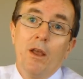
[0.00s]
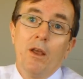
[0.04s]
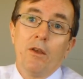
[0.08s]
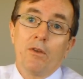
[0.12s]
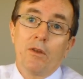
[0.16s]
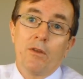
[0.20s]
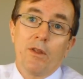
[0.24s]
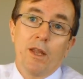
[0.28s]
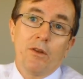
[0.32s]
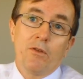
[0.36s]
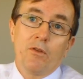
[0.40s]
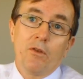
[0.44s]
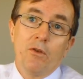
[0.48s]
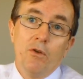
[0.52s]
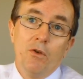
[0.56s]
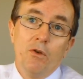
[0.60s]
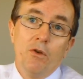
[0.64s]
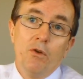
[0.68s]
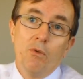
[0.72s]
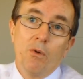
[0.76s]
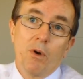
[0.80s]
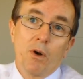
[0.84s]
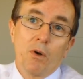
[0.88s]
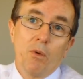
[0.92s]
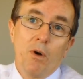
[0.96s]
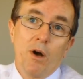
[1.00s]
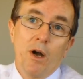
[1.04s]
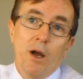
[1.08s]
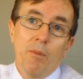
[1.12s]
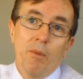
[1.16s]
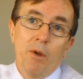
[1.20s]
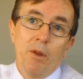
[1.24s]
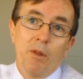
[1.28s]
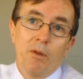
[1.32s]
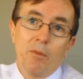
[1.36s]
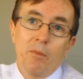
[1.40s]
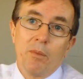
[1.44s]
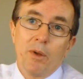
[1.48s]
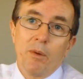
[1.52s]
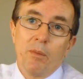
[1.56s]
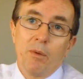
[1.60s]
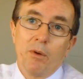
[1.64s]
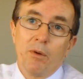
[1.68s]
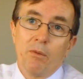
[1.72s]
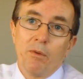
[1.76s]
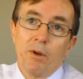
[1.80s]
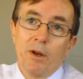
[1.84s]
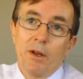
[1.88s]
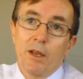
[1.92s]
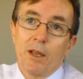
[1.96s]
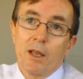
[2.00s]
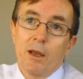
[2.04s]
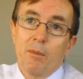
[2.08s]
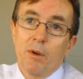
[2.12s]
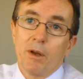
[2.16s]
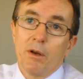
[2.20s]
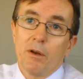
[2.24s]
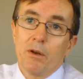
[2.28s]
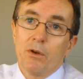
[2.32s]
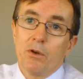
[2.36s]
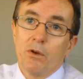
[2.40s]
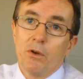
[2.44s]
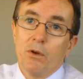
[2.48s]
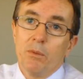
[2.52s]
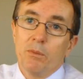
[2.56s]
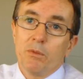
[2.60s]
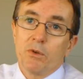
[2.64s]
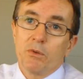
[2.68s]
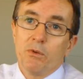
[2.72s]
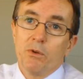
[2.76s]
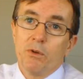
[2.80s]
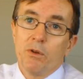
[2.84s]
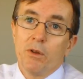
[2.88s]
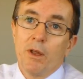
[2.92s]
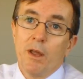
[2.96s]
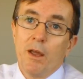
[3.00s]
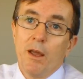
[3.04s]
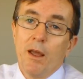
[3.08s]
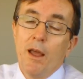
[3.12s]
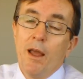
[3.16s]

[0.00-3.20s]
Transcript: So that's a new requirement that people are really coming to terms with.